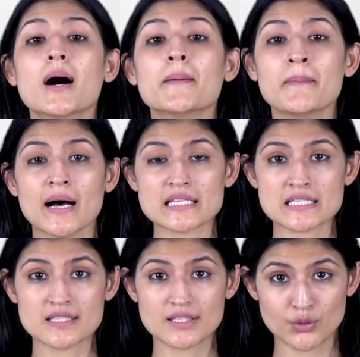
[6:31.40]

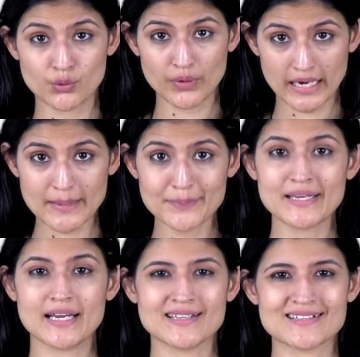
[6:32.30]
Master the core
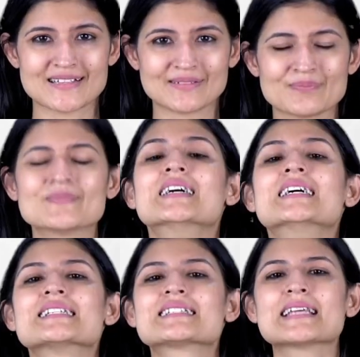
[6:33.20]
APIs.
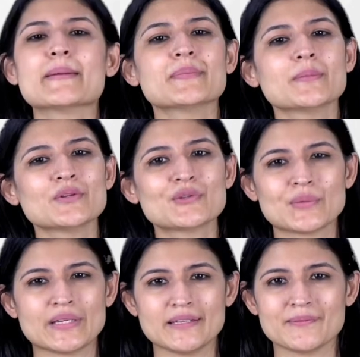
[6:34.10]
Step number
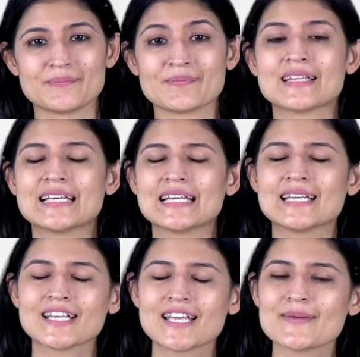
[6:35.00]
3.
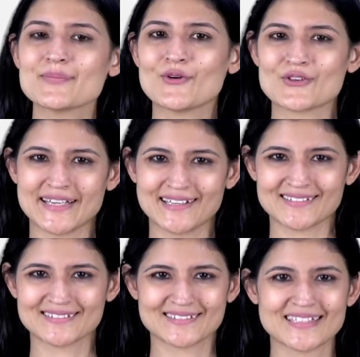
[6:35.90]
Keep coding.
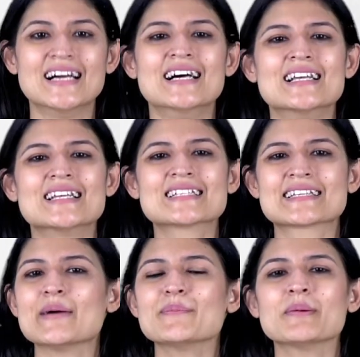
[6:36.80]

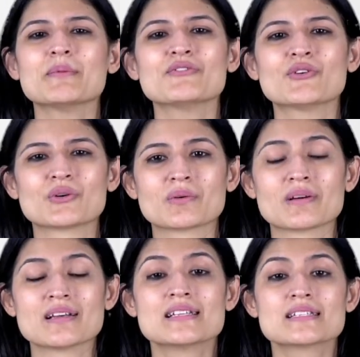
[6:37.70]
Step number 4.
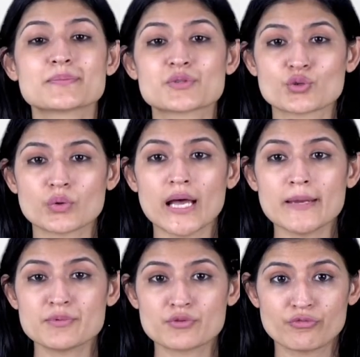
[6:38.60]

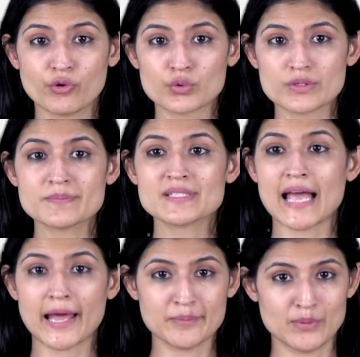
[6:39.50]
Subscribe to forums
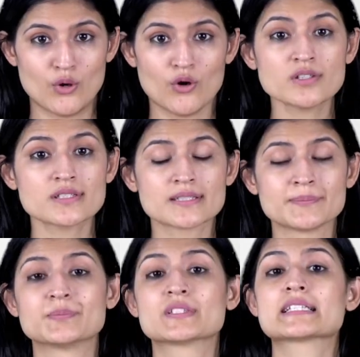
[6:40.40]
and blogs.
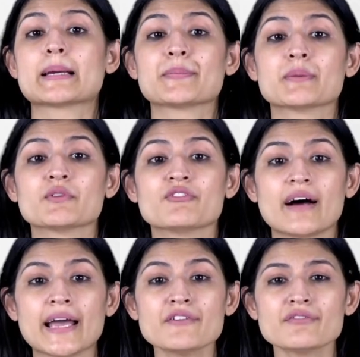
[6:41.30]
Step number
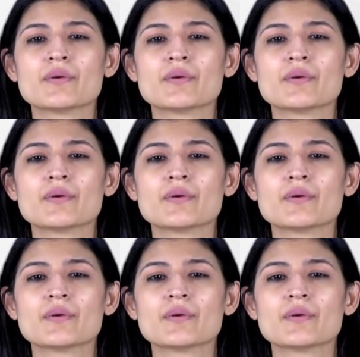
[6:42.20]
5.